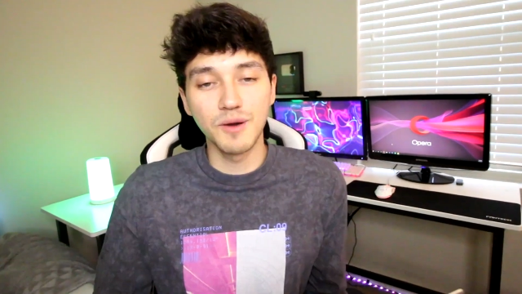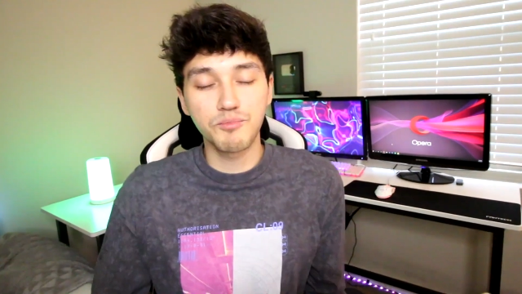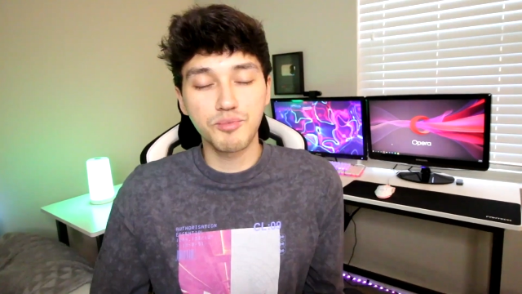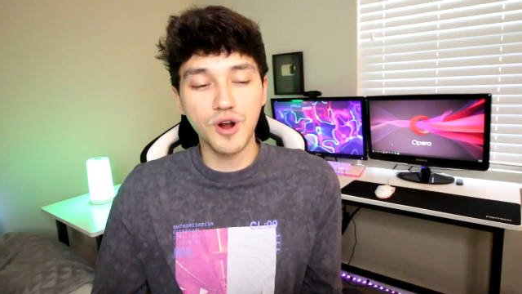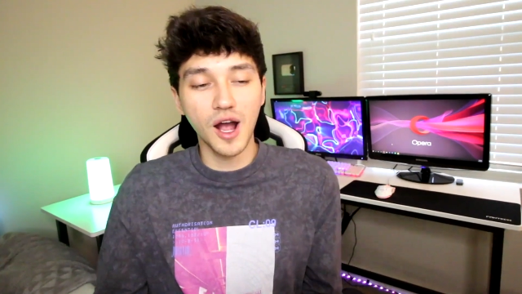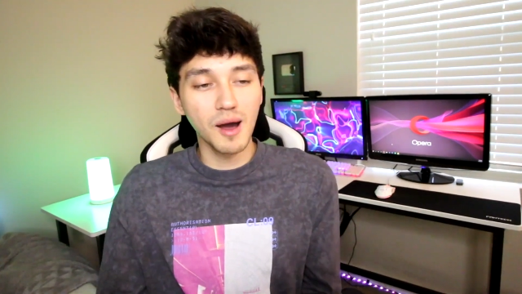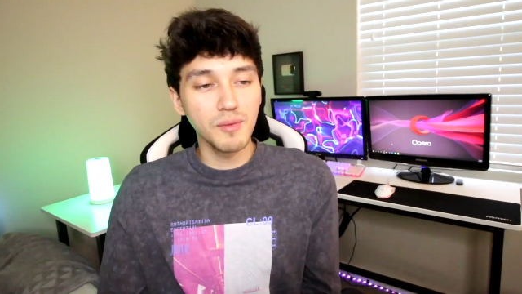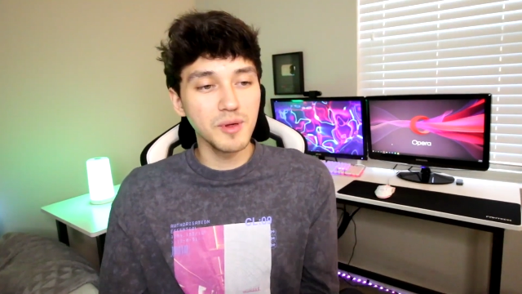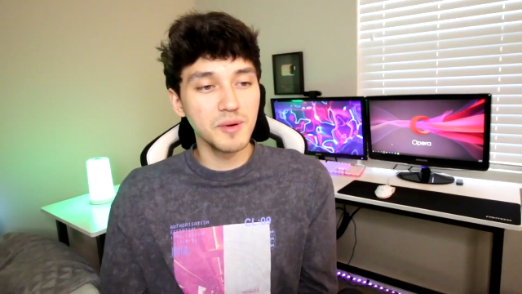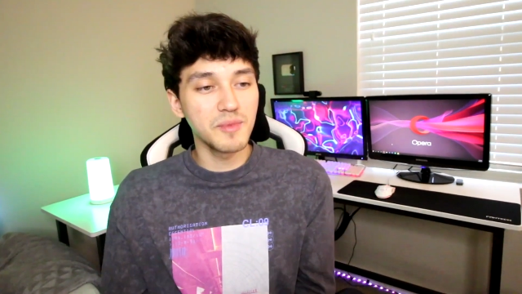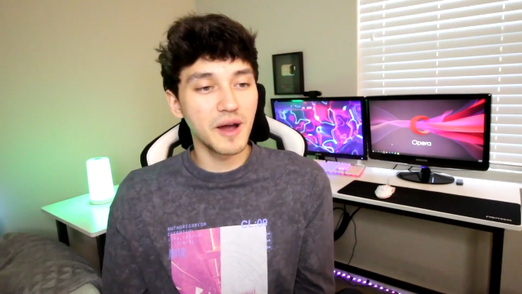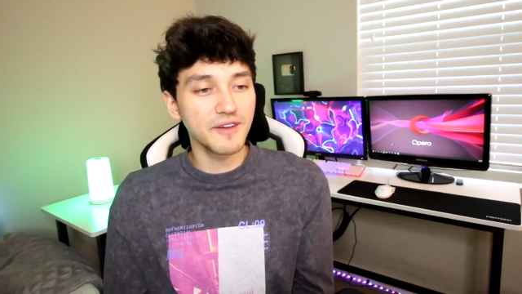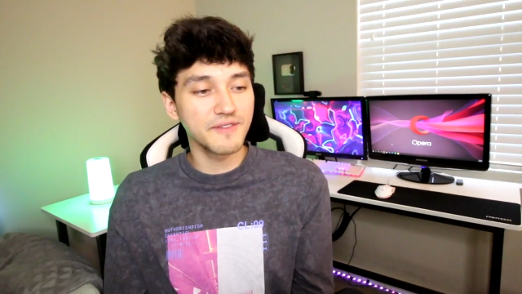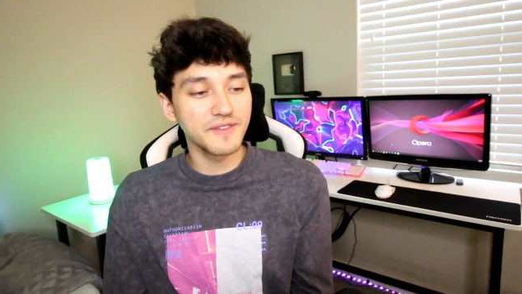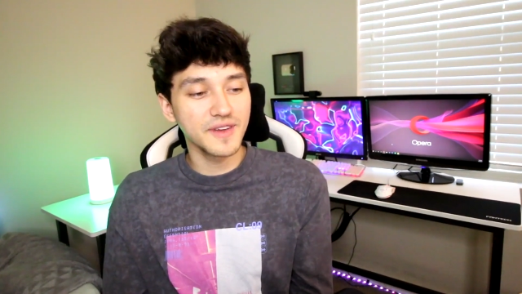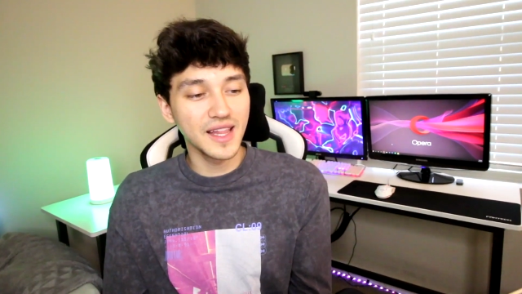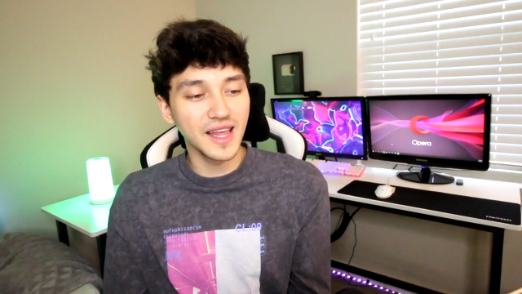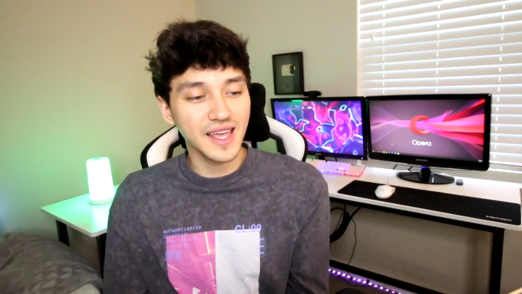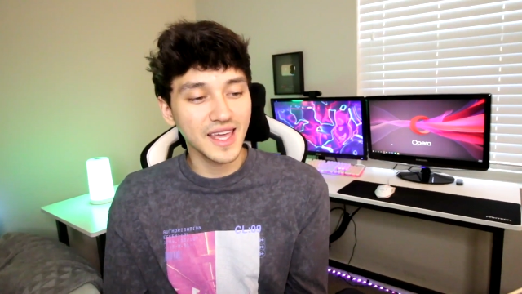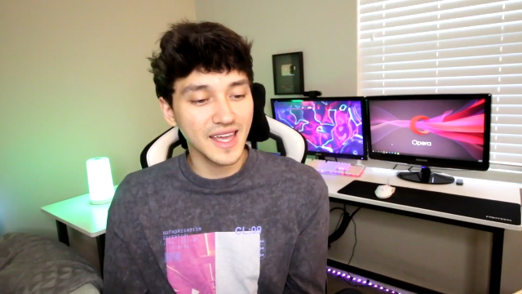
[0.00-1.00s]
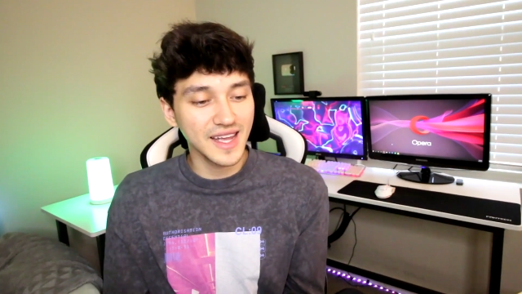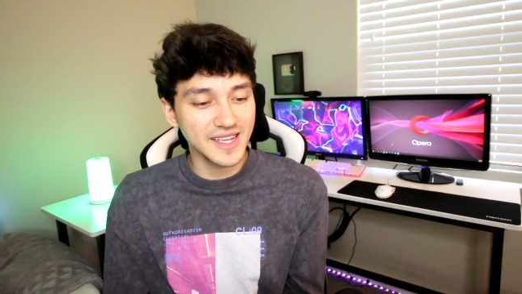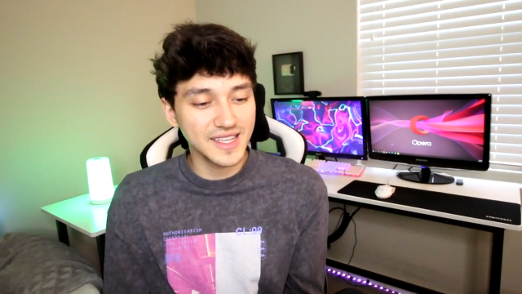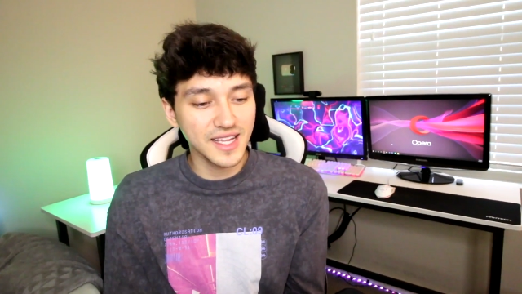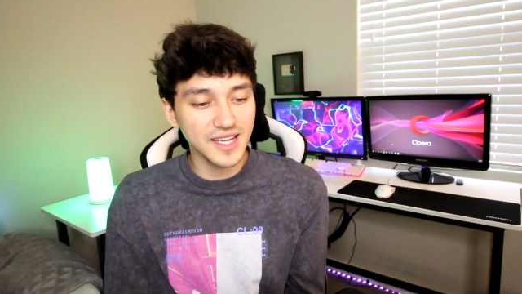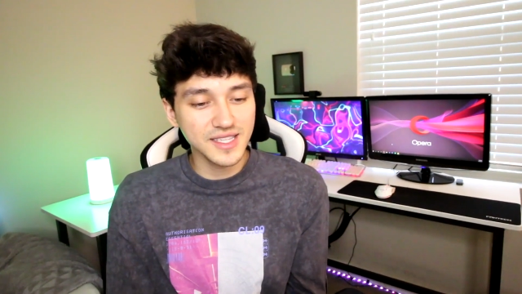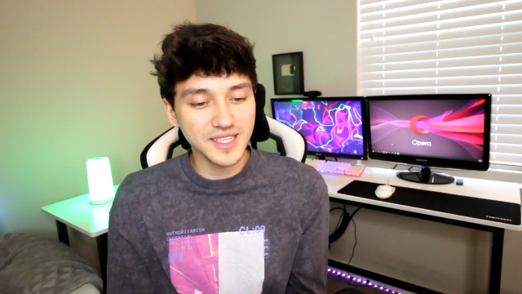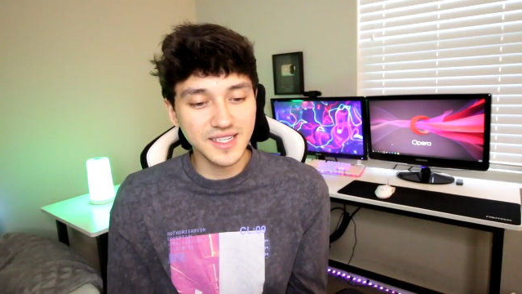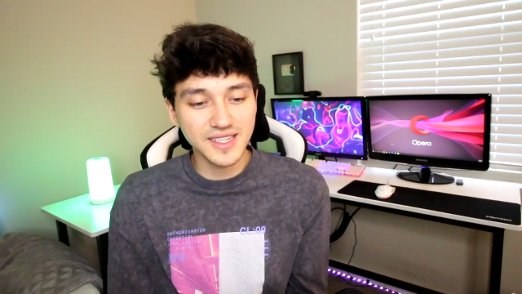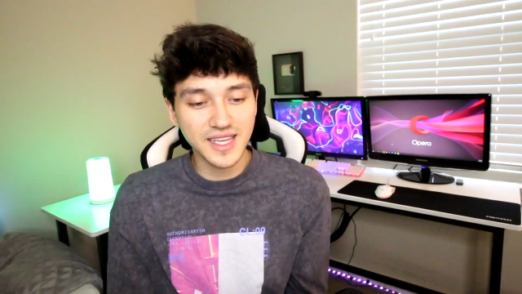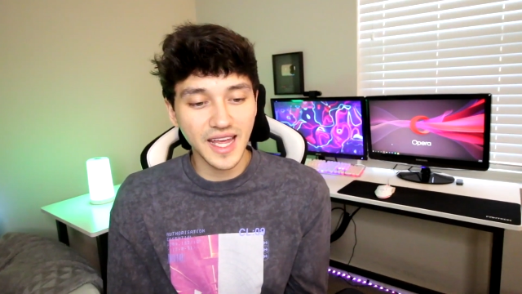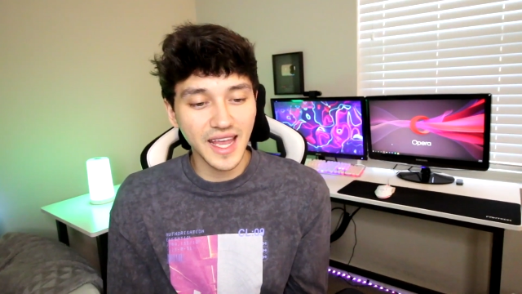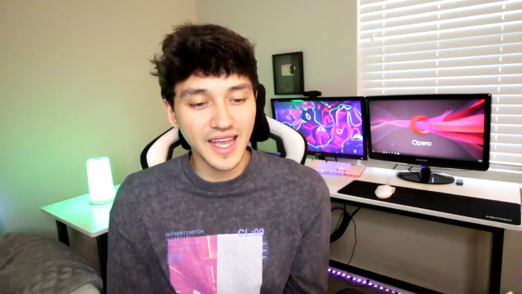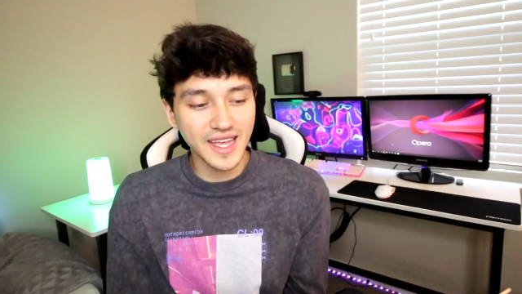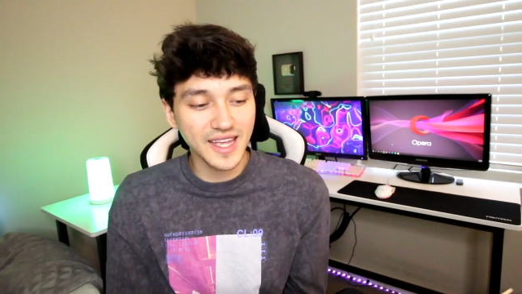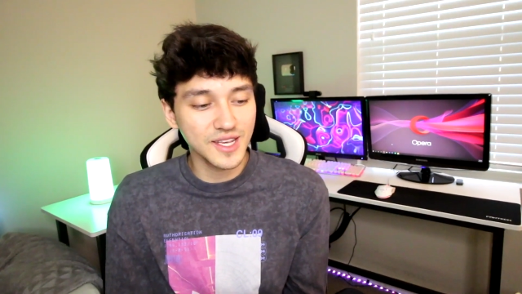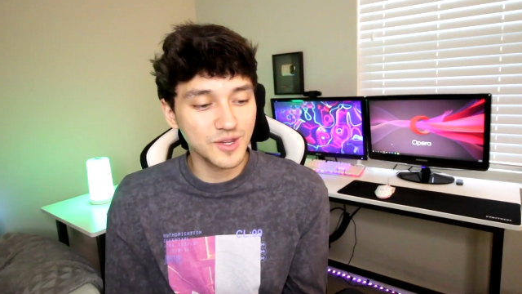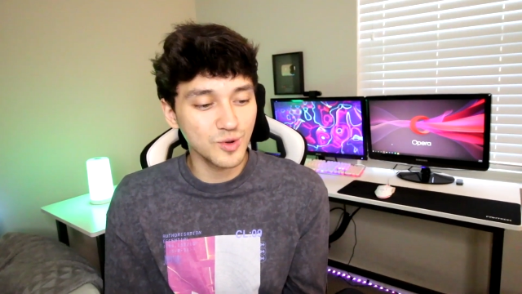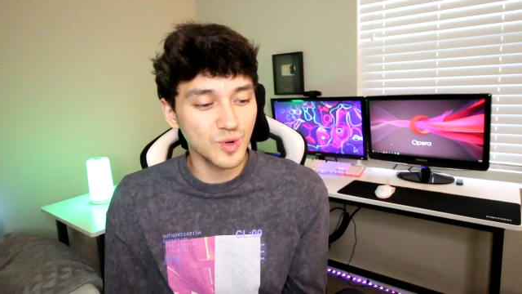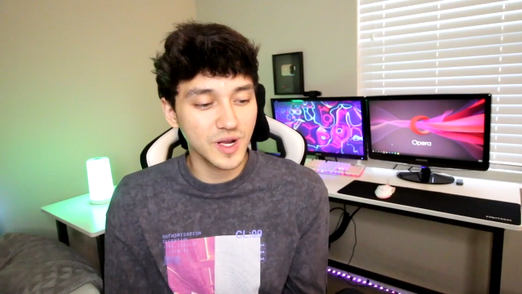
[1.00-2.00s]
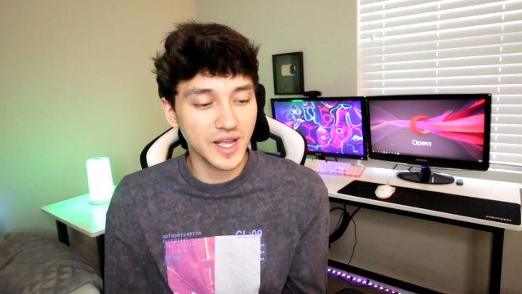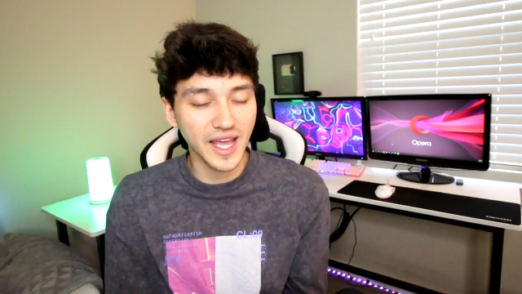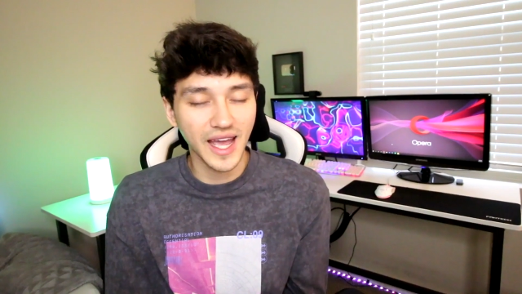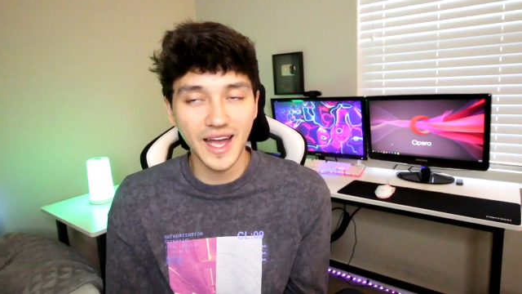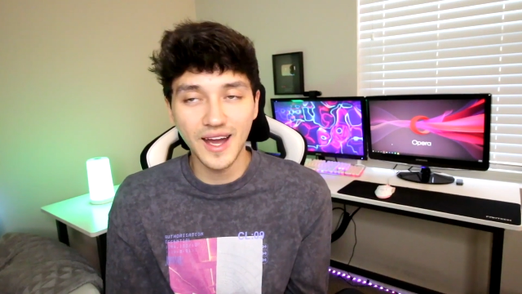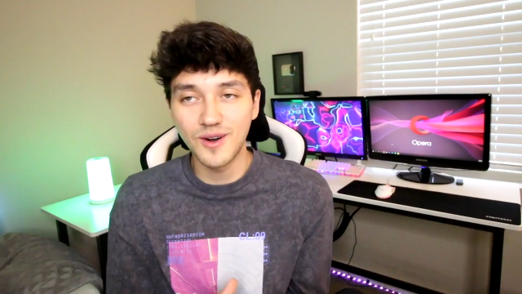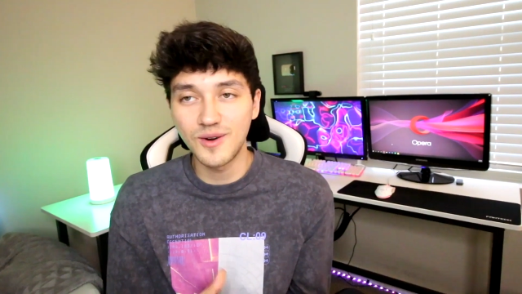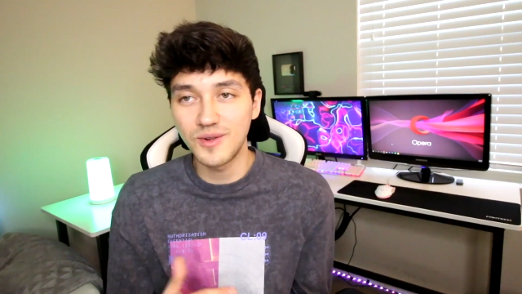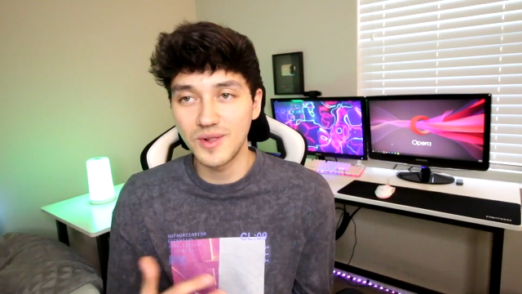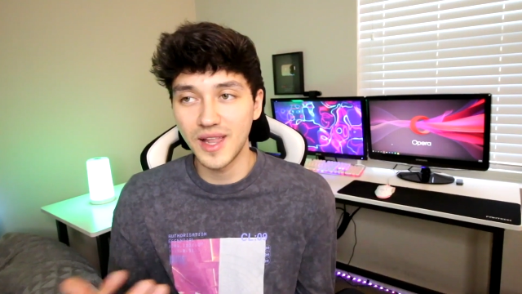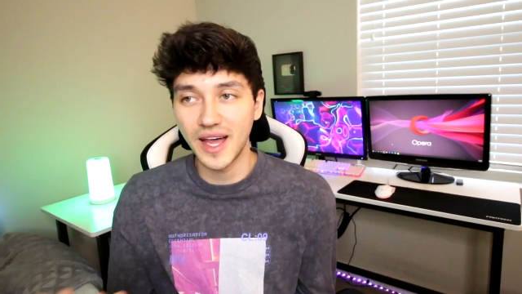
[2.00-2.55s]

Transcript: problem, I feel like it doesn't take into account